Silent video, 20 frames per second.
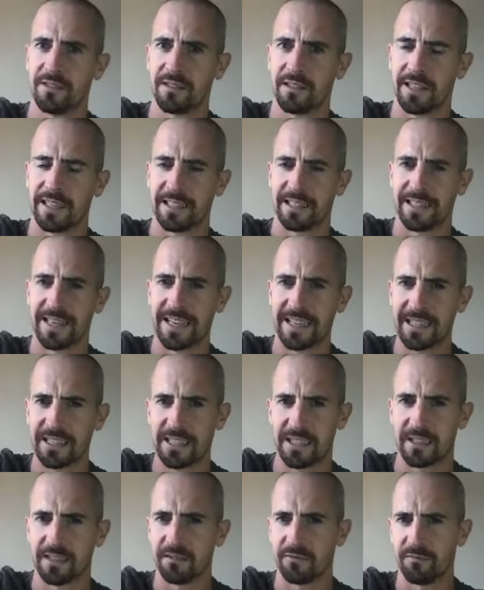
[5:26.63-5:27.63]
like next
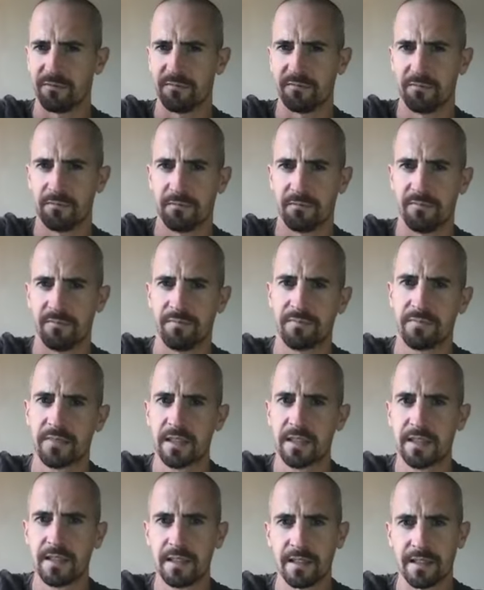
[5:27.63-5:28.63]
to the
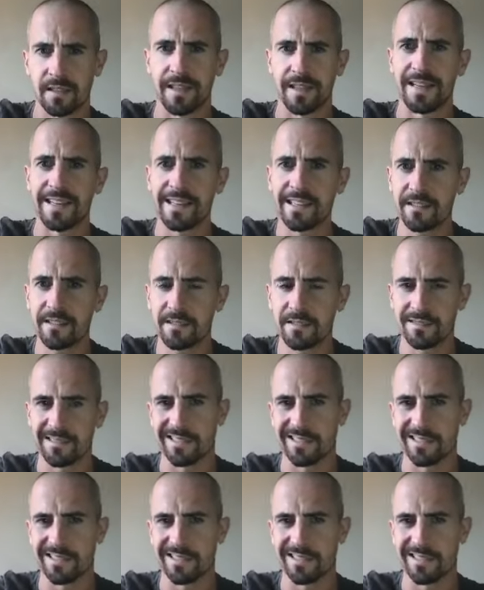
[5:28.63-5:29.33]
lake.